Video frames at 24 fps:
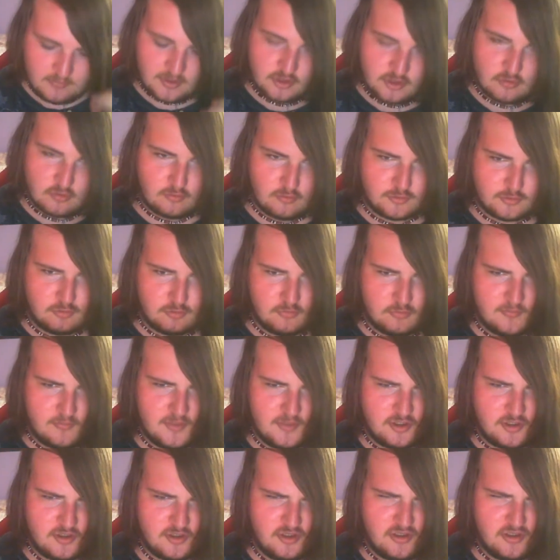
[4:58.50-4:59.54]
But you also want
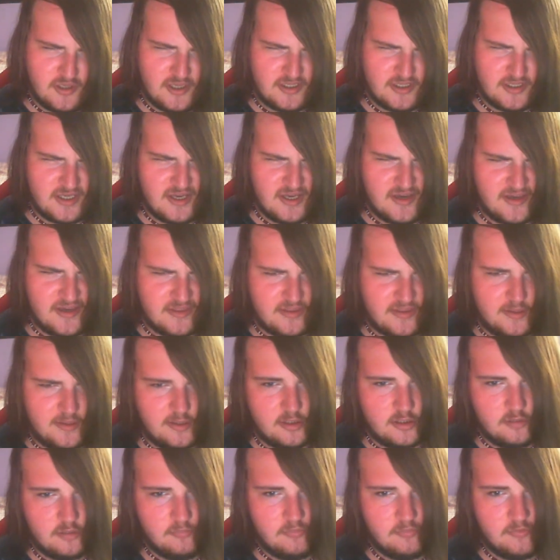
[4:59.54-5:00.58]
to make sure your hand
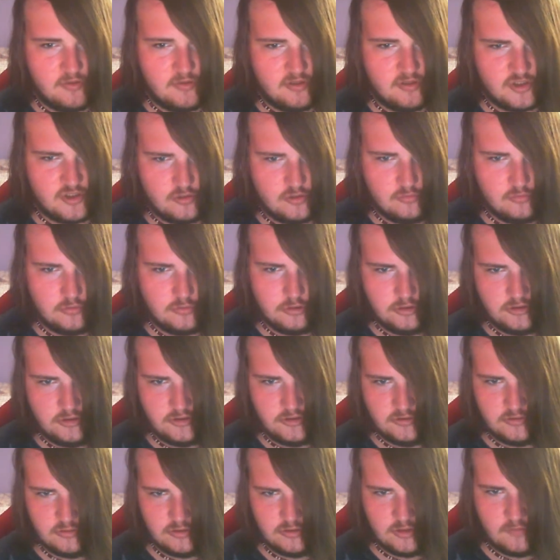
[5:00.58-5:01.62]
light up with your
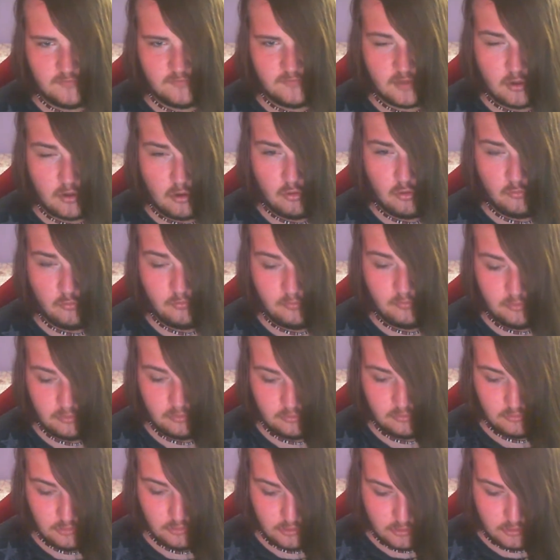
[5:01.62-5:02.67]
shoulders and stuff to help
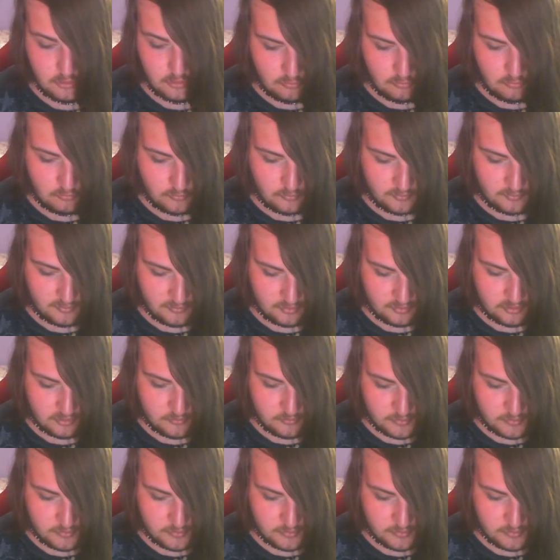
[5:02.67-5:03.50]
with the